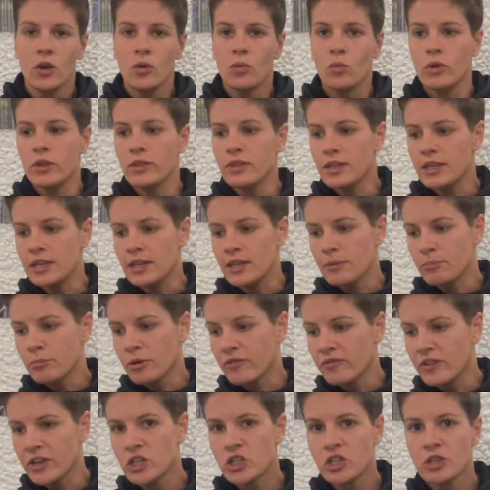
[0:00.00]
when the
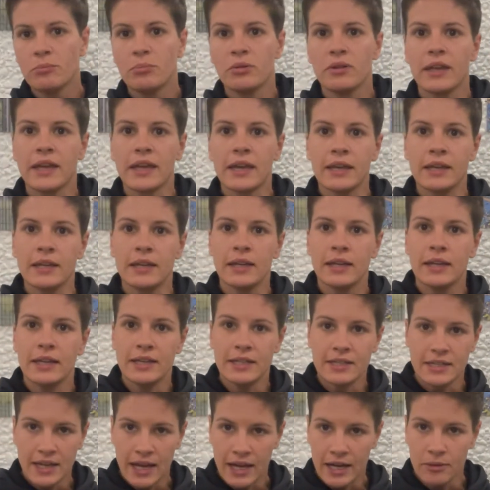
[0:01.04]
prevention plan
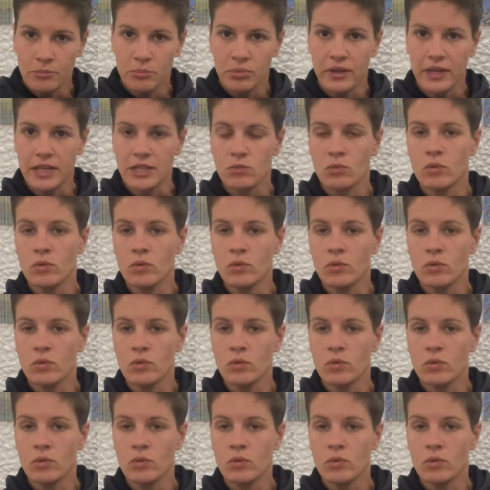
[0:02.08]
is not in place,